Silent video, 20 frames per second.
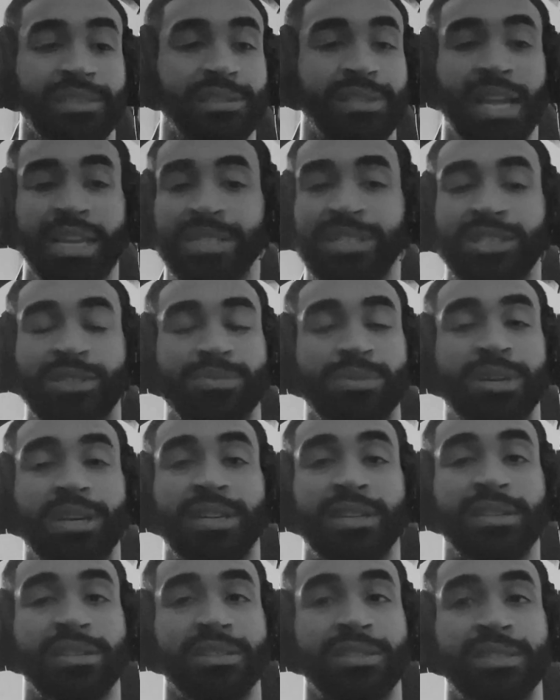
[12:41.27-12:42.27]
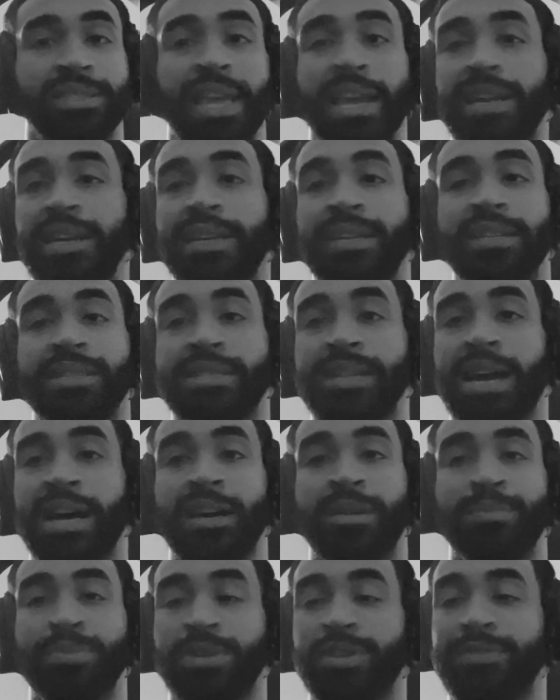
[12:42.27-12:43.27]
That's just what it is. Dating is not
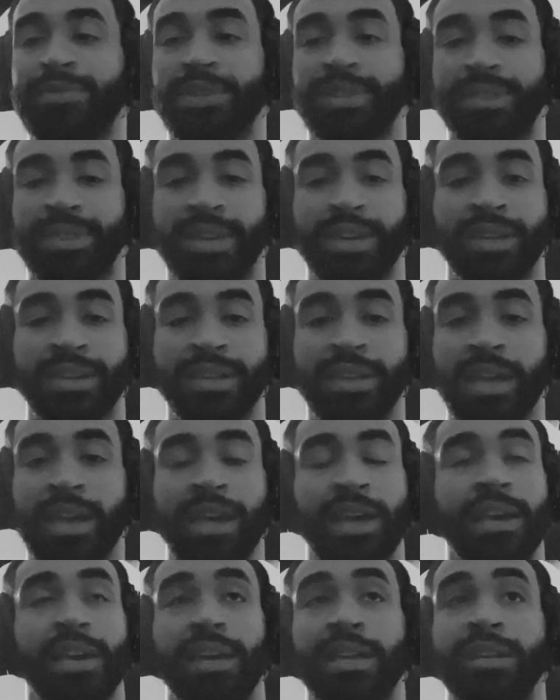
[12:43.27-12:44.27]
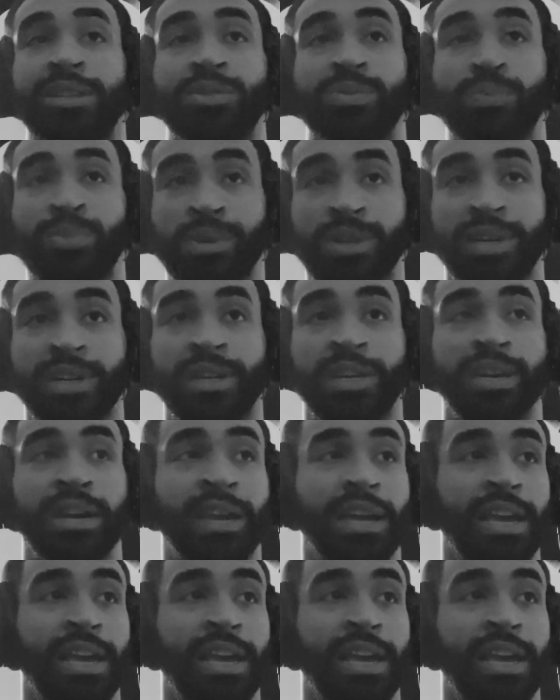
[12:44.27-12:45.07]
a perfect thing. It is work.